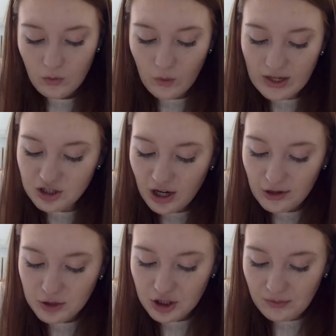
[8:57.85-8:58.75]
Which
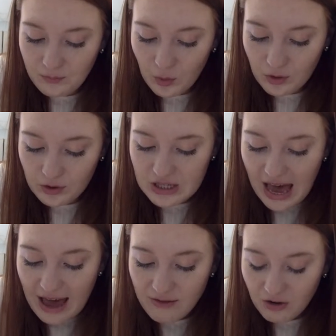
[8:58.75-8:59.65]
ocean borders
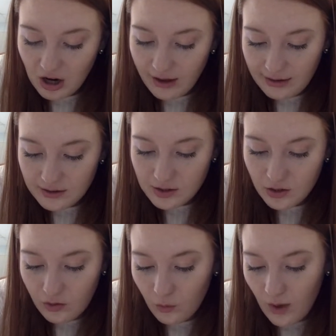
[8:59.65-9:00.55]
Africa to the